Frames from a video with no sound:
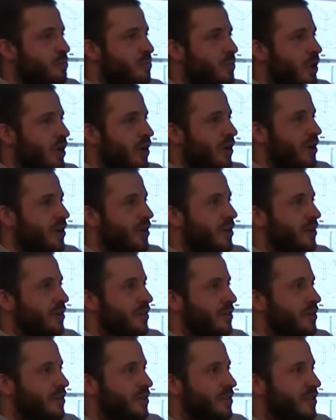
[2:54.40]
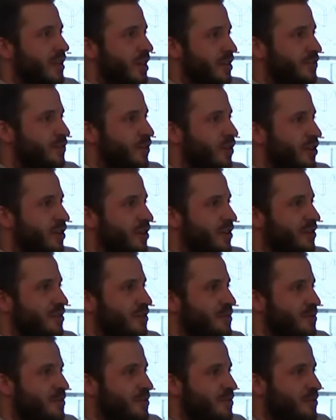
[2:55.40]
by next Friday.
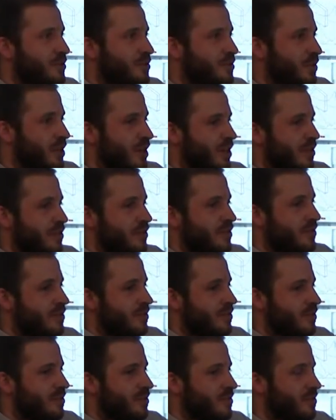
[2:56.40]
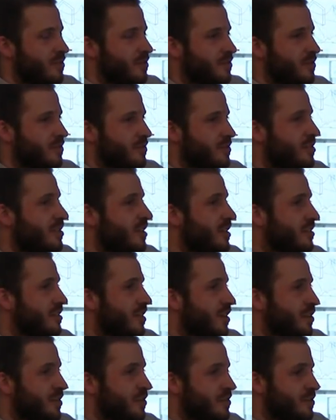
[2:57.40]
So we had 6
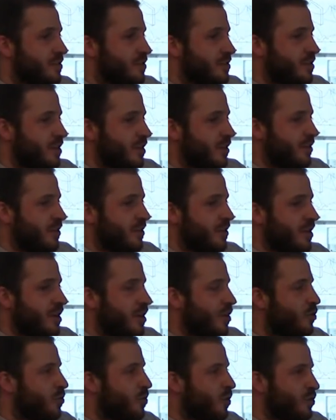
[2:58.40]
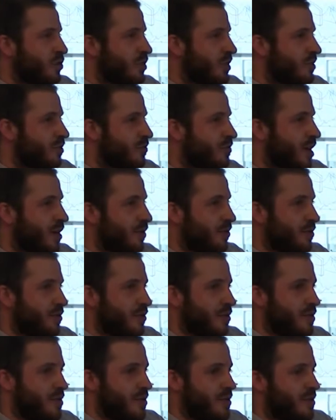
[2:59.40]
days to turn the whole project around.
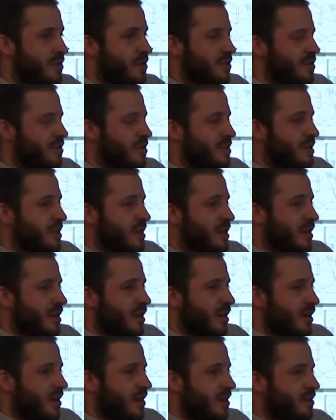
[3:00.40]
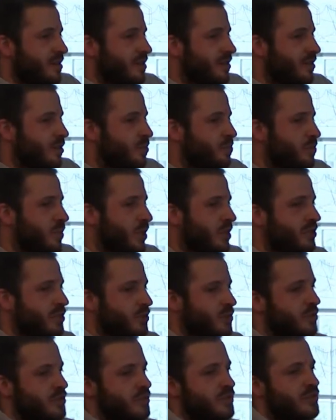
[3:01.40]
I think the budget
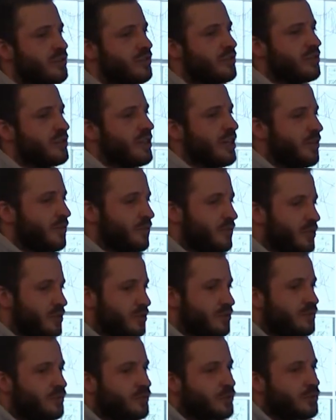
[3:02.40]
was getting on for